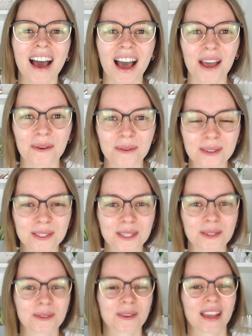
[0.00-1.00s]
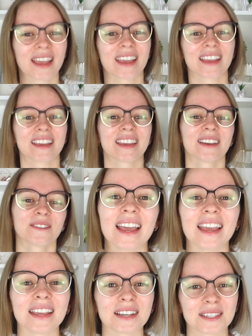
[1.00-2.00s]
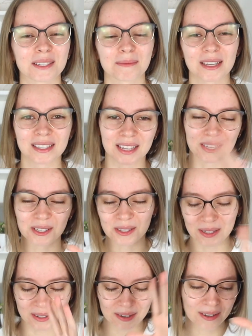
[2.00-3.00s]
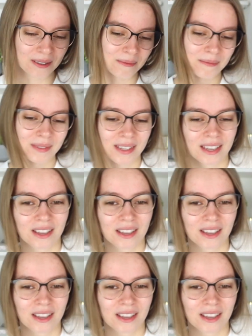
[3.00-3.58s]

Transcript: I will do a customization